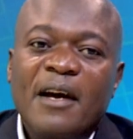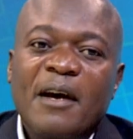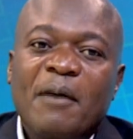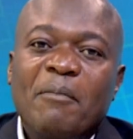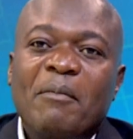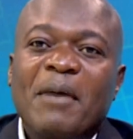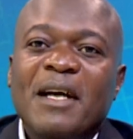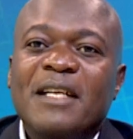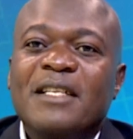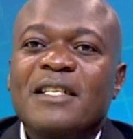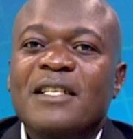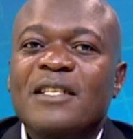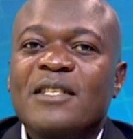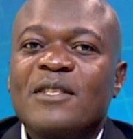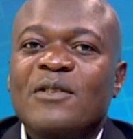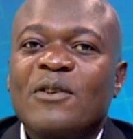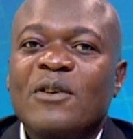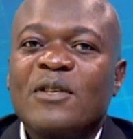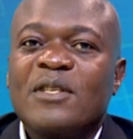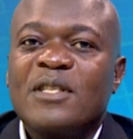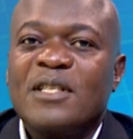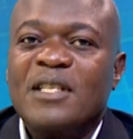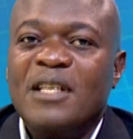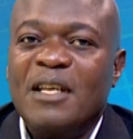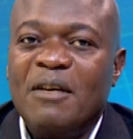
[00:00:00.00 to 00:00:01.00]
but he's
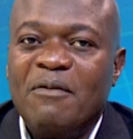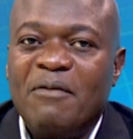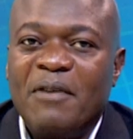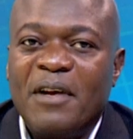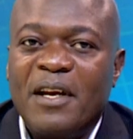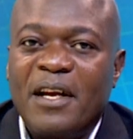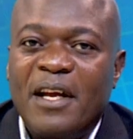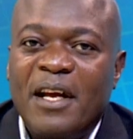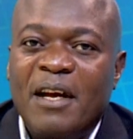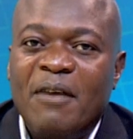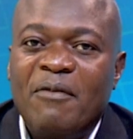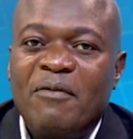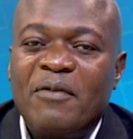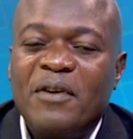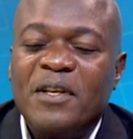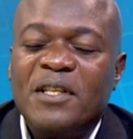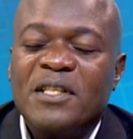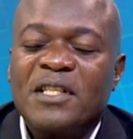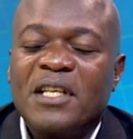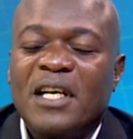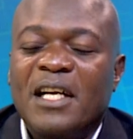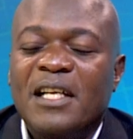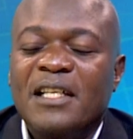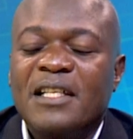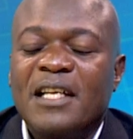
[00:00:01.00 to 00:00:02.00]
not given every
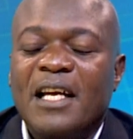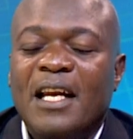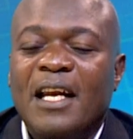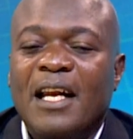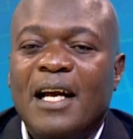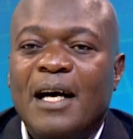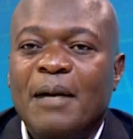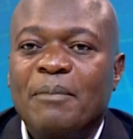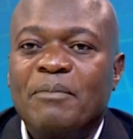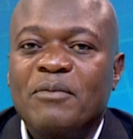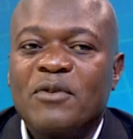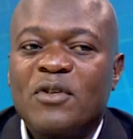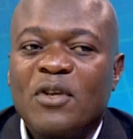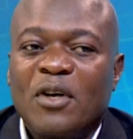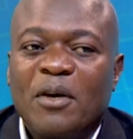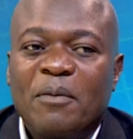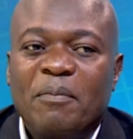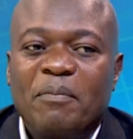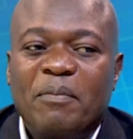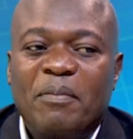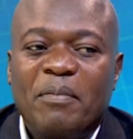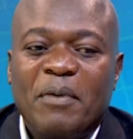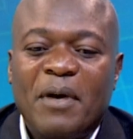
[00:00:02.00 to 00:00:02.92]
child a laptop.